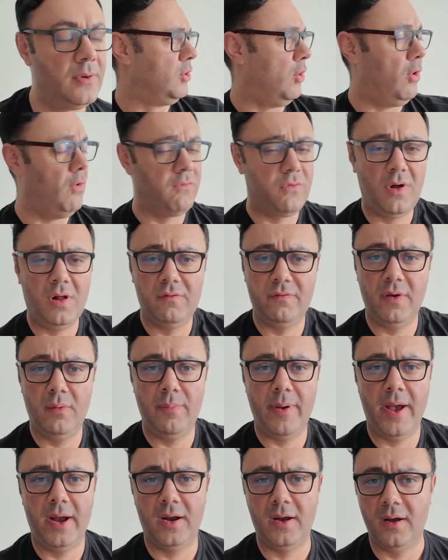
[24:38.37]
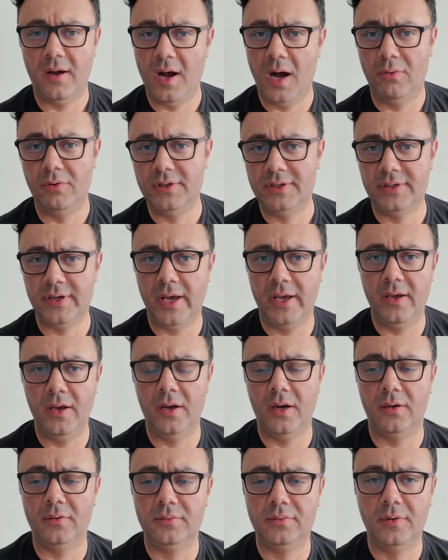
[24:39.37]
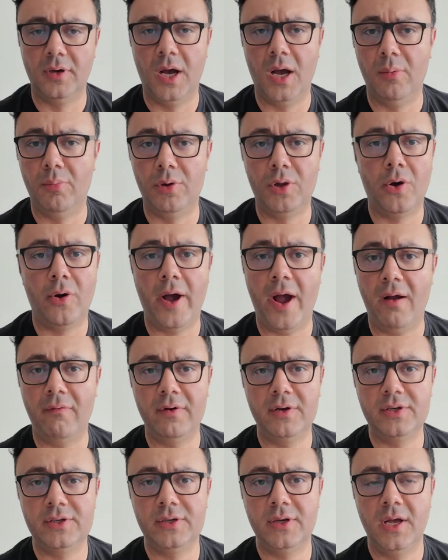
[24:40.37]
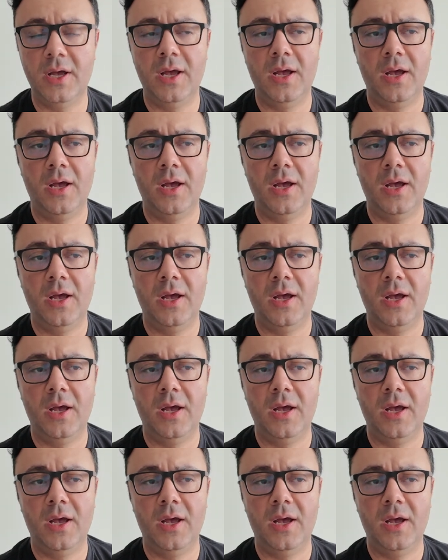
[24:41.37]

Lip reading: So overall feedback, I would say, below average.